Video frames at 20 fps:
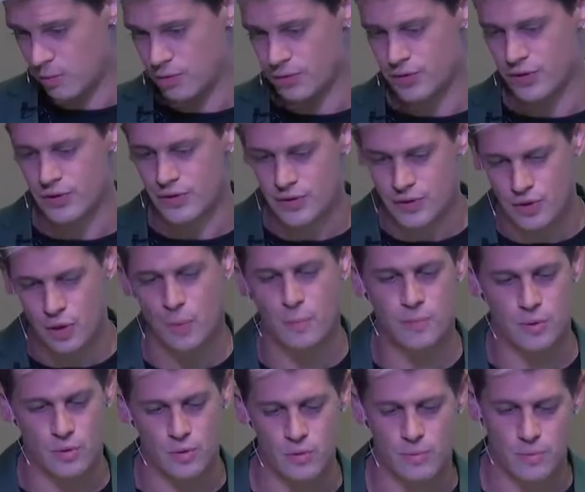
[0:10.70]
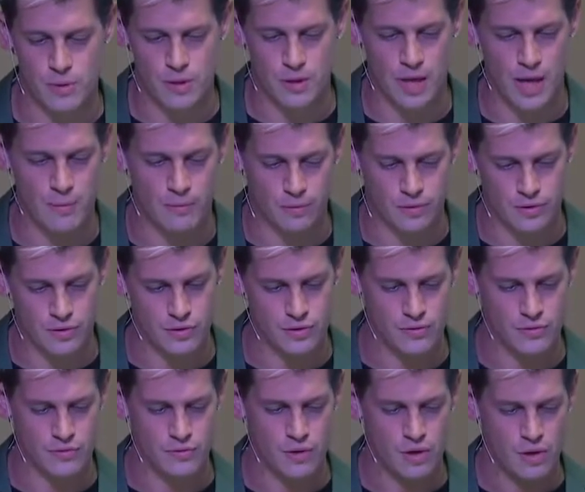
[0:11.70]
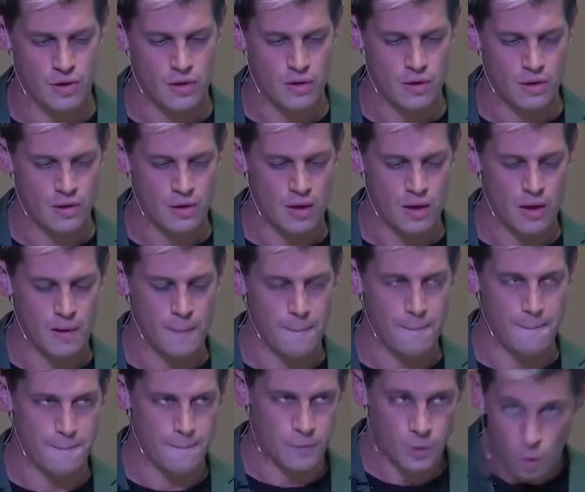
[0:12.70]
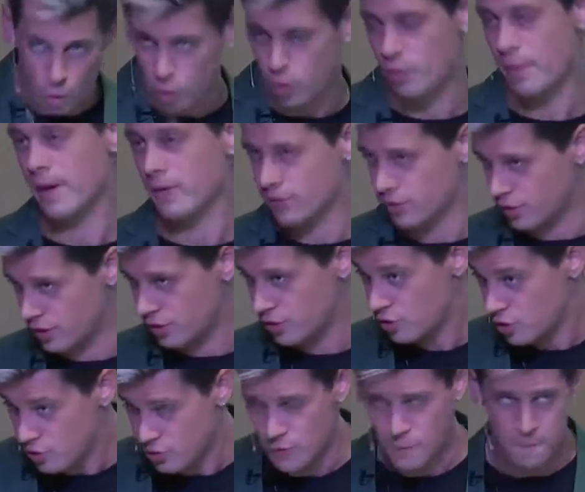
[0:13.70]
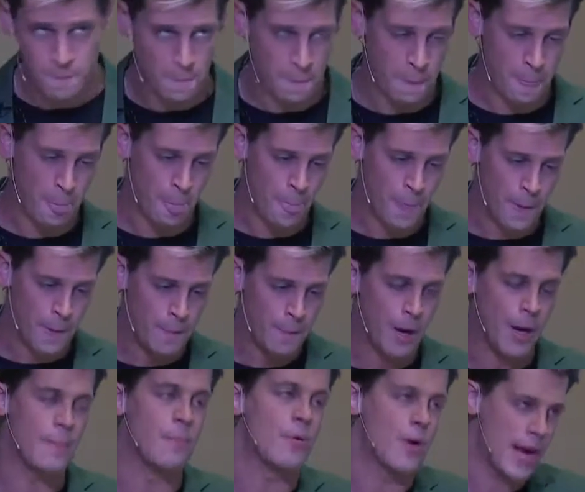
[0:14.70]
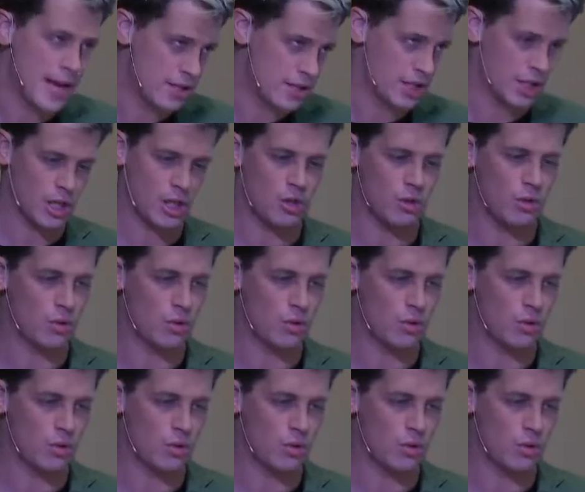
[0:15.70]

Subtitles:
they want to stop you being able to call them out on it too, by branding